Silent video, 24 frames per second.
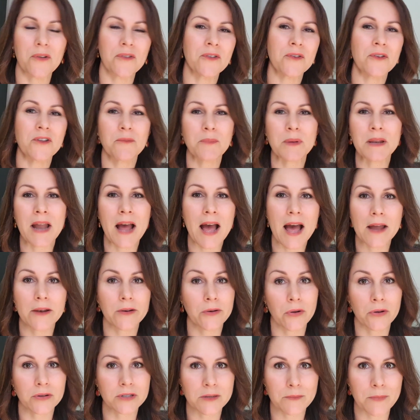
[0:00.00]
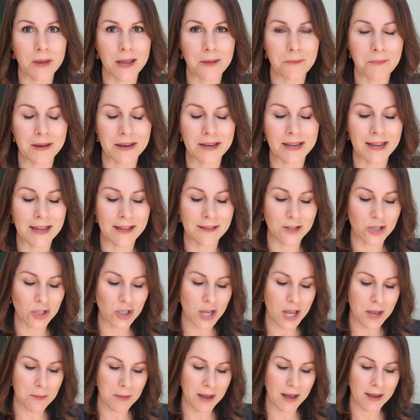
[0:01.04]
So it's been hard not to make money in the
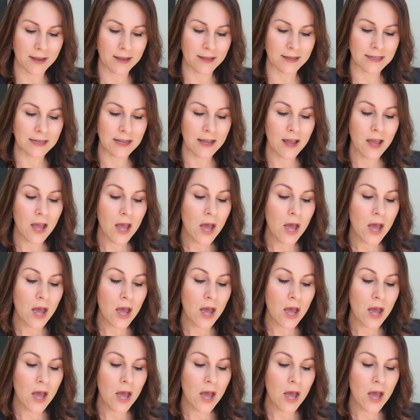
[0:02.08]
share market.